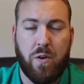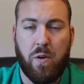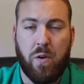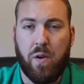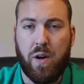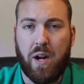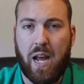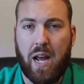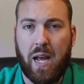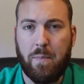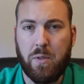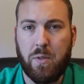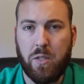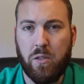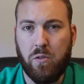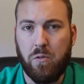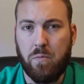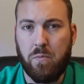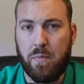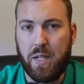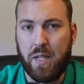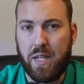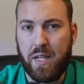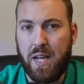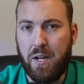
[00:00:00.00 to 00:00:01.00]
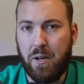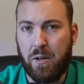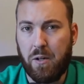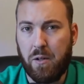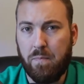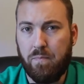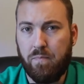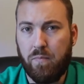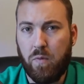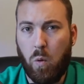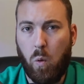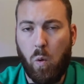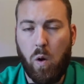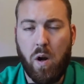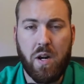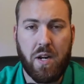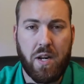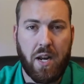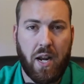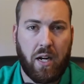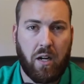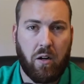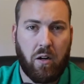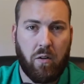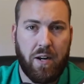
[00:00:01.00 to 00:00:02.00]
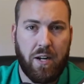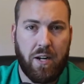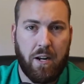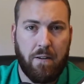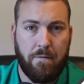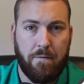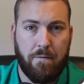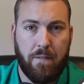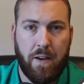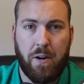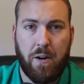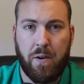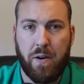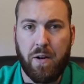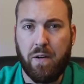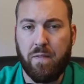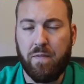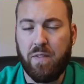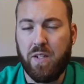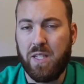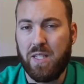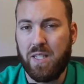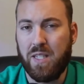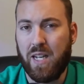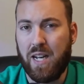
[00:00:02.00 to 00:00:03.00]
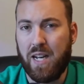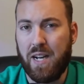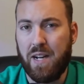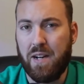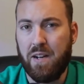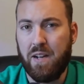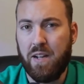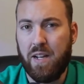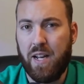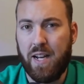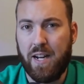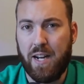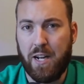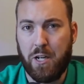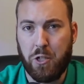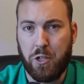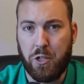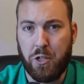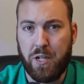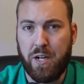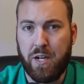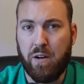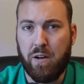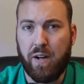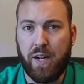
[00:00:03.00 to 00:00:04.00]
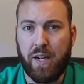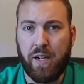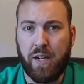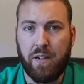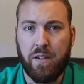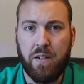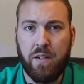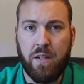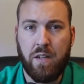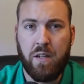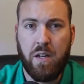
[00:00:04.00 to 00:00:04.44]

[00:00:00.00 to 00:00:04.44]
an absolute beginner or a decorated veteran of design and engineering.